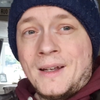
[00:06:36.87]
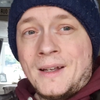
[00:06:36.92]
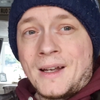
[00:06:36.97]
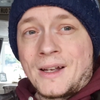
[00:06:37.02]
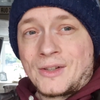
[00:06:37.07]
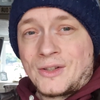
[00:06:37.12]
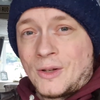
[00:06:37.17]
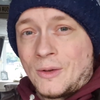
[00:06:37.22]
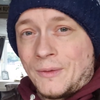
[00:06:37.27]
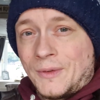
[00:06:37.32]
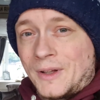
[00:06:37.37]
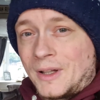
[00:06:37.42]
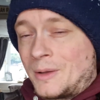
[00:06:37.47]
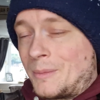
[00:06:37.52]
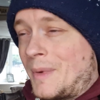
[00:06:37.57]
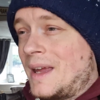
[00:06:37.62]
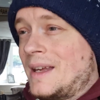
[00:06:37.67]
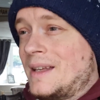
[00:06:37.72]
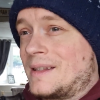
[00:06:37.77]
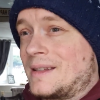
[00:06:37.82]
I still feel
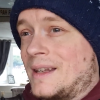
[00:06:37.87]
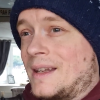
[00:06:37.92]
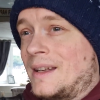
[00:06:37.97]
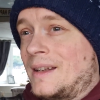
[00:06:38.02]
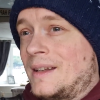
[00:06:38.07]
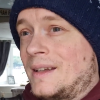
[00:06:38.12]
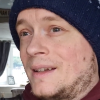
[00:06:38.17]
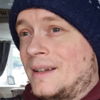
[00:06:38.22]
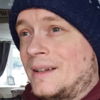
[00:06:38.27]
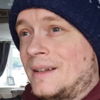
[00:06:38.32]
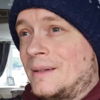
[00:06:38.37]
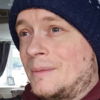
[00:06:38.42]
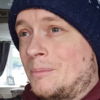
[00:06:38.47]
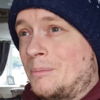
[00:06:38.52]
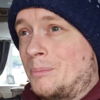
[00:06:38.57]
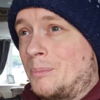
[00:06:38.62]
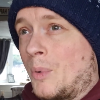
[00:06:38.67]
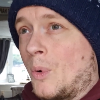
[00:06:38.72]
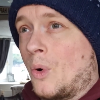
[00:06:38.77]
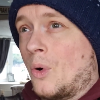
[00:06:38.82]
amazing,
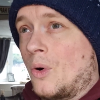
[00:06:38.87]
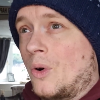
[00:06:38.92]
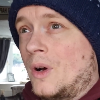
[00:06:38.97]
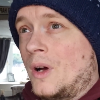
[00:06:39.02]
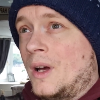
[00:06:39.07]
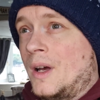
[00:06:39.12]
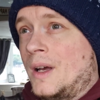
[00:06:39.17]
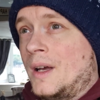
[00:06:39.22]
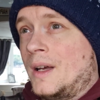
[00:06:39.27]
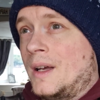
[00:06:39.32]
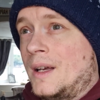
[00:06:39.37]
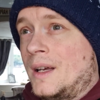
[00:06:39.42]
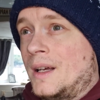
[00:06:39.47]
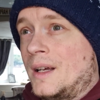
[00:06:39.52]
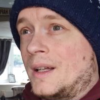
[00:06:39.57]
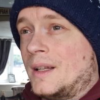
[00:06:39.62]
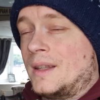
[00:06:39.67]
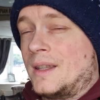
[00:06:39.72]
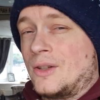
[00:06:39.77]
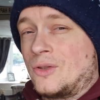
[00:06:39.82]
but
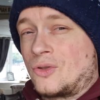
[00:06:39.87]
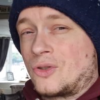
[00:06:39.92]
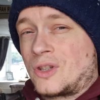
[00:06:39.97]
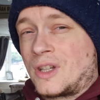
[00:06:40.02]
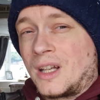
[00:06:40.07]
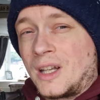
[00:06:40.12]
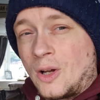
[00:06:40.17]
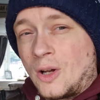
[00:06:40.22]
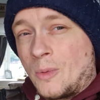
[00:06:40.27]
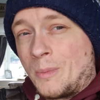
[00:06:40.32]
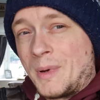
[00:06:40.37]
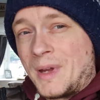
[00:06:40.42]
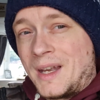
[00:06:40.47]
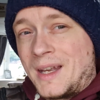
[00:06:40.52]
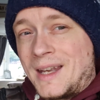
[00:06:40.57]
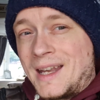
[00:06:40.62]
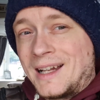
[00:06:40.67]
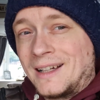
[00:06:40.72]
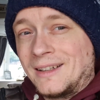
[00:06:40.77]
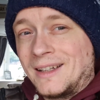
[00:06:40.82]
there's just a little bit
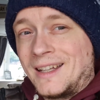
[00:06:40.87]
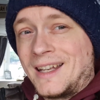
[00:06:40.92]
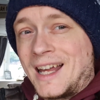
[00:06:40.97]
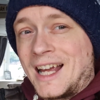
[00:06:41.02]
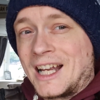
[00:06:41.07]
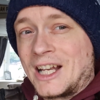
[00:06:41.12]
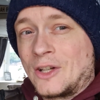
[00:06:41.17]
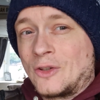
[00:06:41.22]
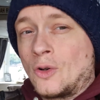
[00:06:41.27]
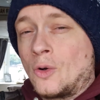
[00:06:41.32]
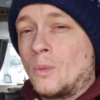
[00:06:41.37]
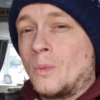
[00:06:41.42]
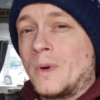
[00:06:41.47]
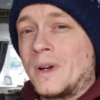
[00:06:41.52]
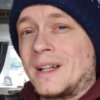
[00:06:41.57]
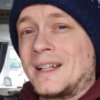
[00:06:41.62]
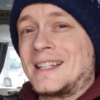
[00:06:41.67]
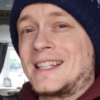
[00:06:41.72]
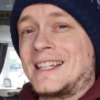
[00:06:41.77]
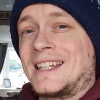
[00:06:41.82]
niggling there and I don't
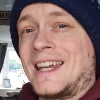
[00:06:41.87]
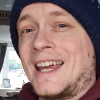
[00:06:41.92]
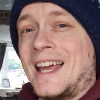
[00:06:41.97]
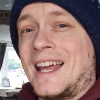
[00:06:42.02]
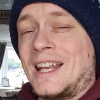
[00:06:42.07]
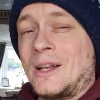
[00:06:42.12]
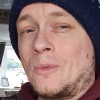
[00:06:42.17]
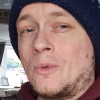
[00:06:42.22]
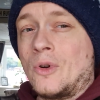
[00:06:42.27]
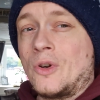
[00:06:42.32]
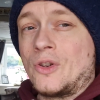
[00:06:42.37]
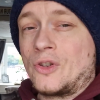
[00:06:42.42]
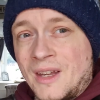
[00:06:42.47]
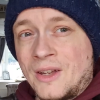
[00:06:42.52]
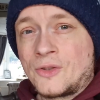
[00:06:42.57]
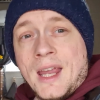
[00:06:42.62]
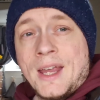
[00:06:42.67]
want it to get any worse.